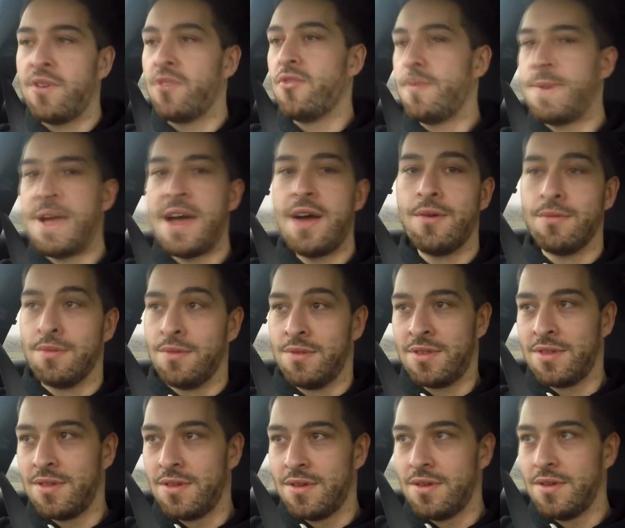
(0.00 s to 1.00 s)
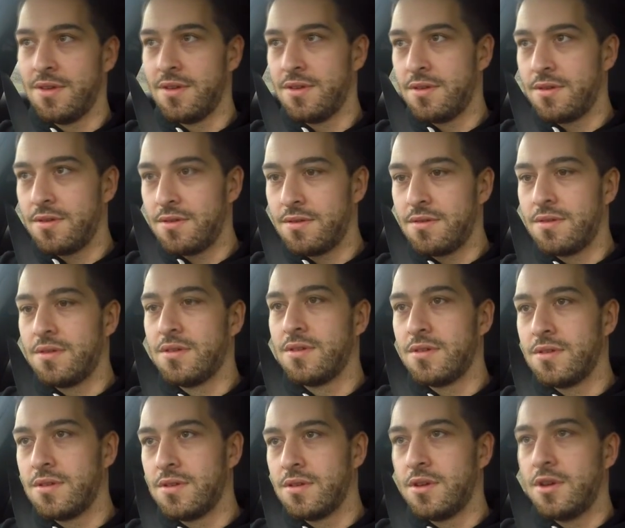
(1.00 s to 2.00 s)
pounds
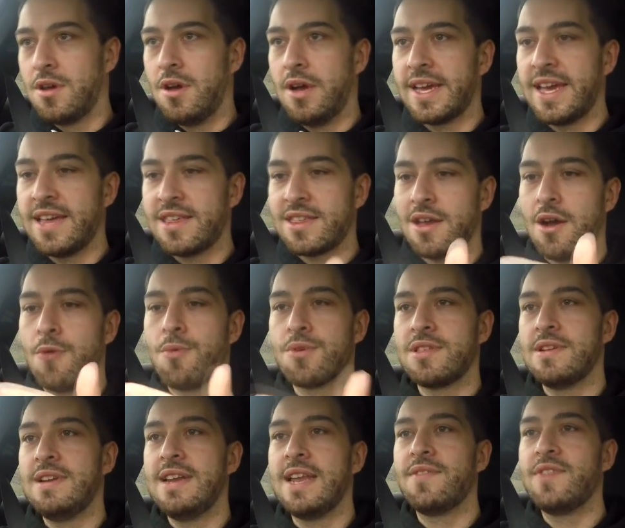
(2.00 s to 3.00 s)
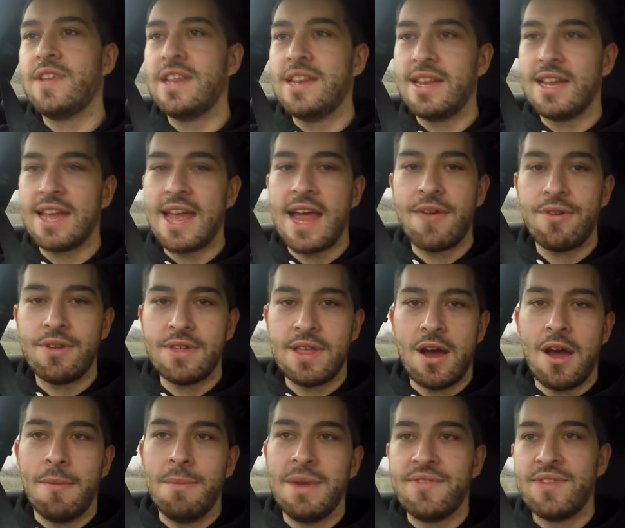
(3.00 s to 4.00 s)
I guess I wasn't living in the area that
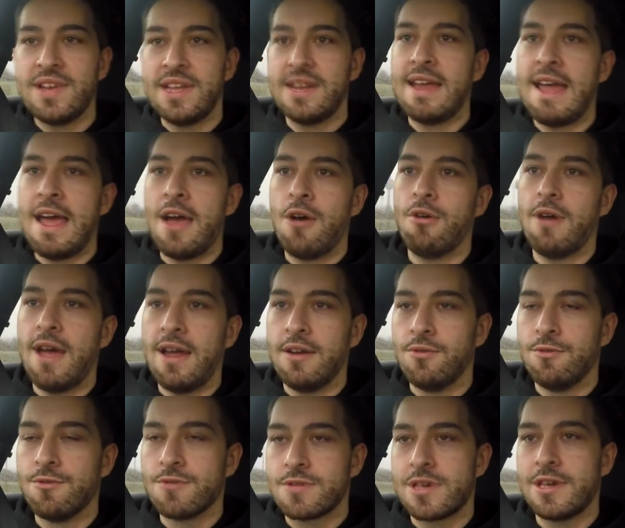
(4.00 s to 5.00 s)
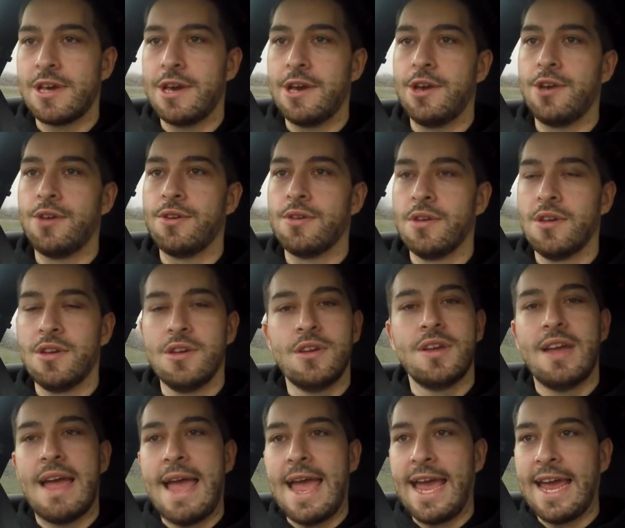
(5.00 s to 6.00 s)
I'm living in now, and also
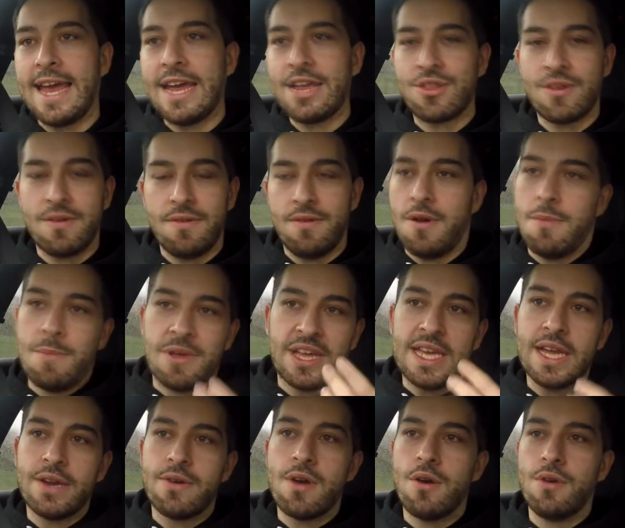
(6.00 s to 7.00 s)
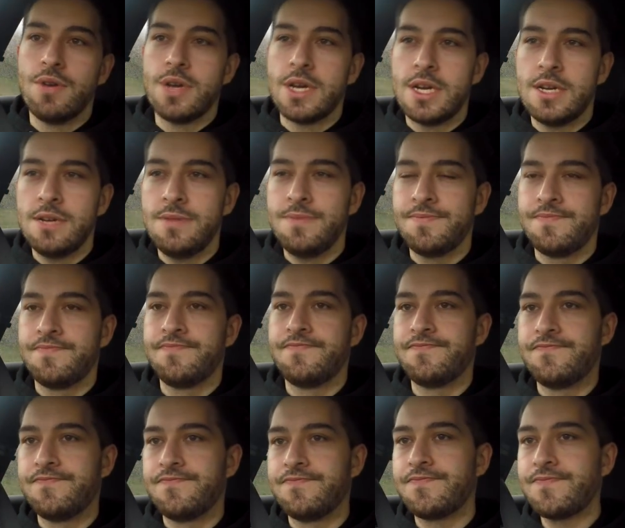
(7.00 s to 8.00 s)
age, I'm a year older,
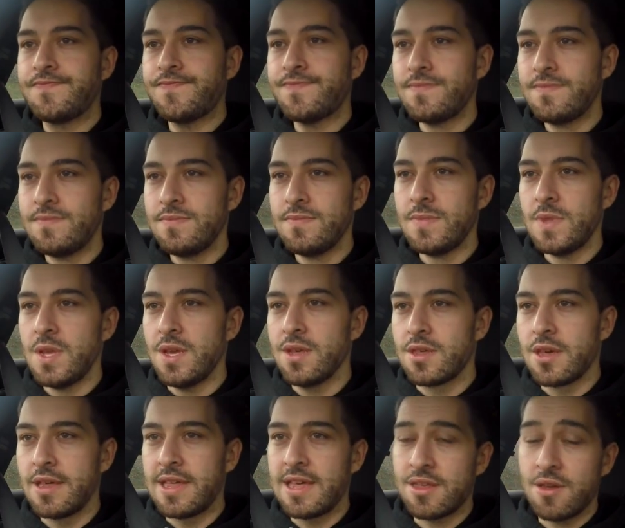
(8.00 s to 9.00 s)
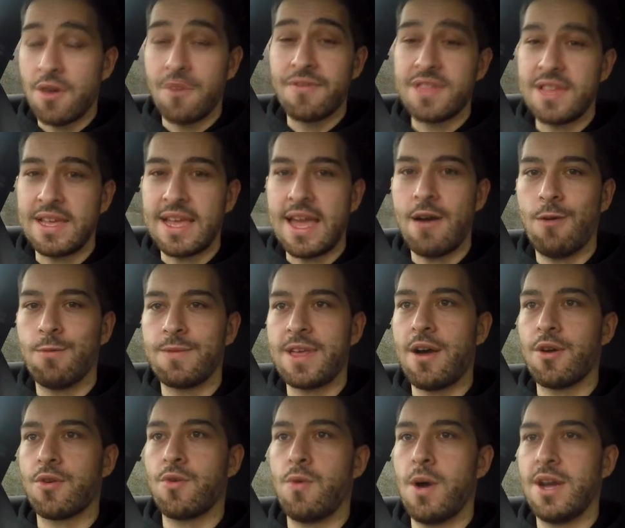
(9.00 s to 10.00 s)
so that's obviously helped
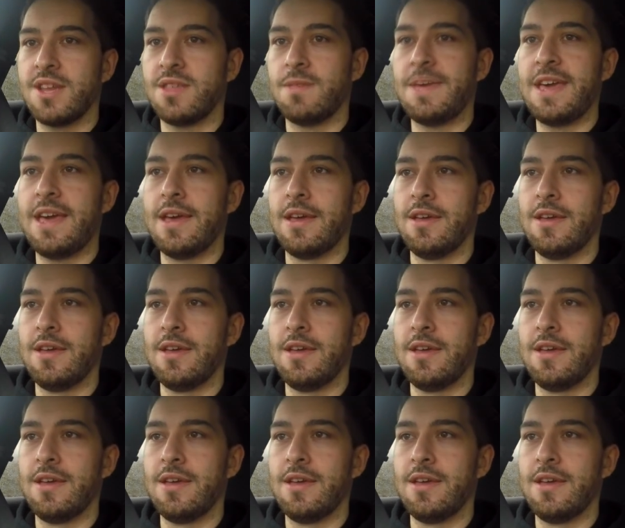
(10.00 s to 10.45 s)
out quite a bit.